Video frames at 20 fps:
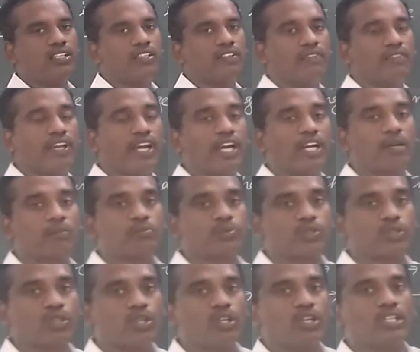we have
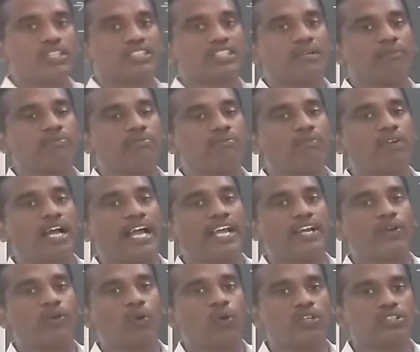observed some
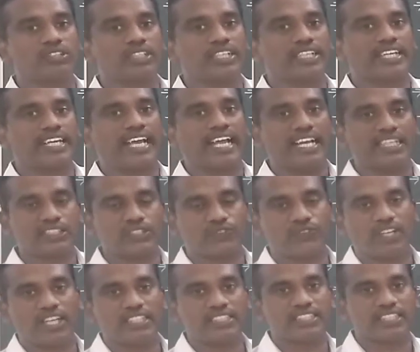hydrogen gas
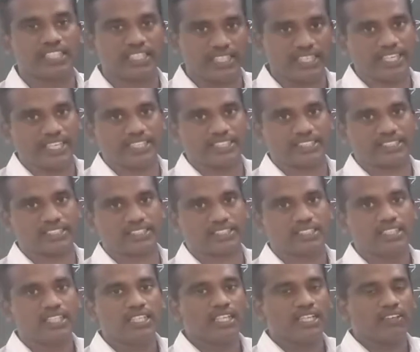was released
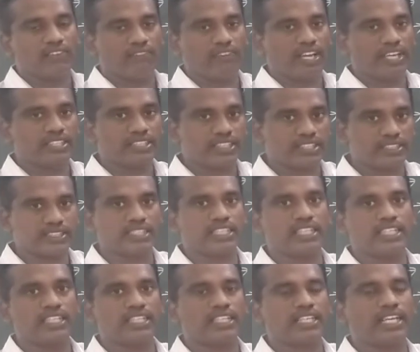when the
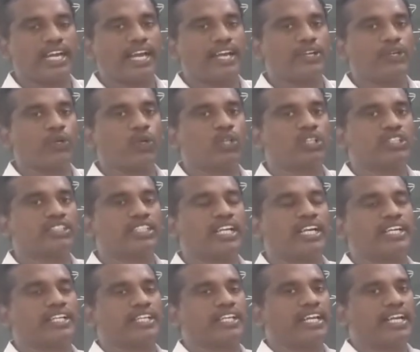zinc granules
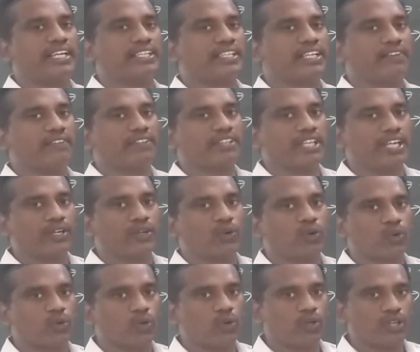had reacted with
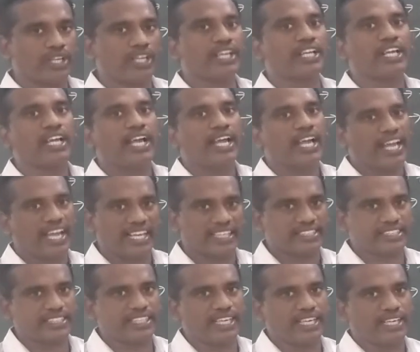hydrochloric
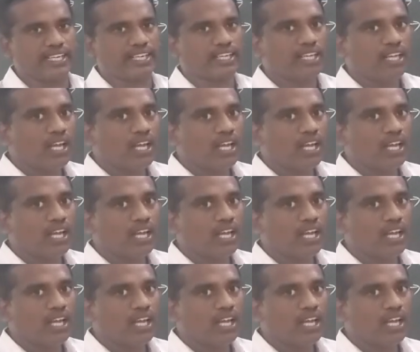acid.